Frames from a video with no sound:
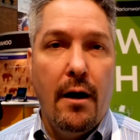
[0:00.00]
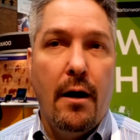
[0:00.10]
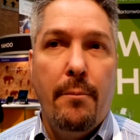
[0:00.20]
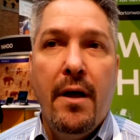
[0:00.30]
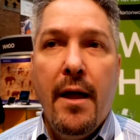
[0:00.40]

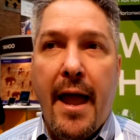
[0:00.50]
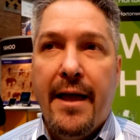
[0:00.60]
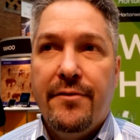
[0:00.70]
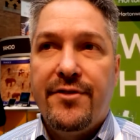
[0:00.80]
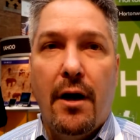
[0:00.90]
um, mm-hmm.
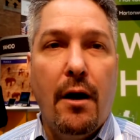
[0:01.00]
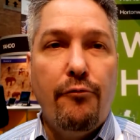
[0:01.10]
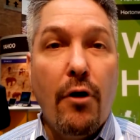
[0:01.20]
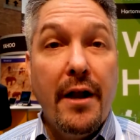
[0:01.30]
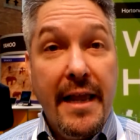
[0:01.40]
and uh,
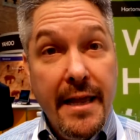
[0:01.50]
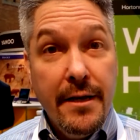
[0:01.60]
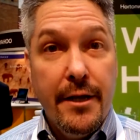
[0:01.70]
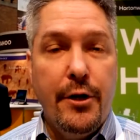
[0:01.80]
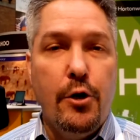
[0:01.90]
run in
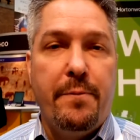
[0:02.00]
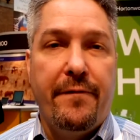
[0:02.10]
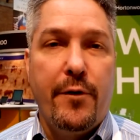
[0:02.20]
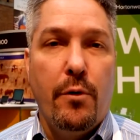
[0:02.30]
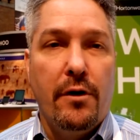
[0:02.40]
Hadoop,
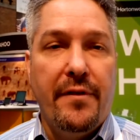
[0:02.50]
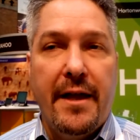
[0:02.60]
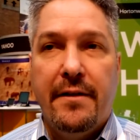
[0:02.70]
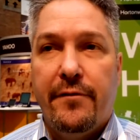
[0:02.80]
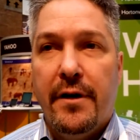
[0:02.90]
if you will,
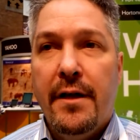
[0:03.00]
natively.